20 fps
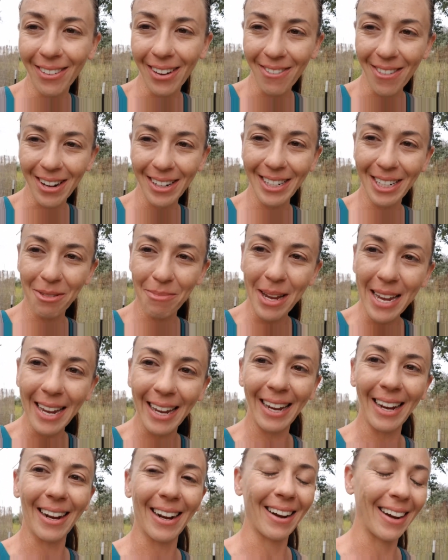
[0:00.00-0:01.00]
We wanted to be
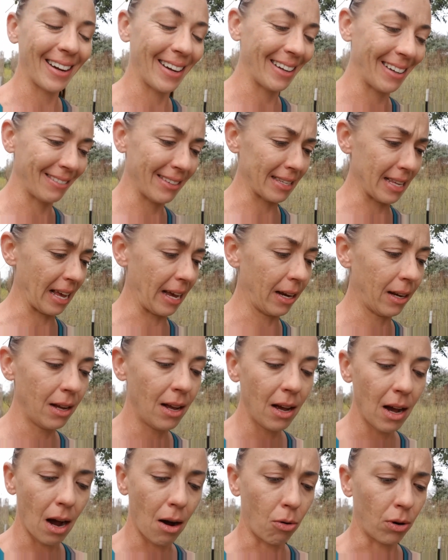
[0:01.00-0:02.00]
here, and it was like,
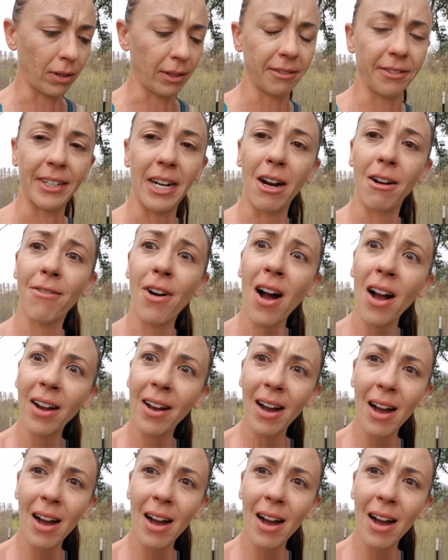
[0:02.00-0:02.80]
I want to live in Arivaca.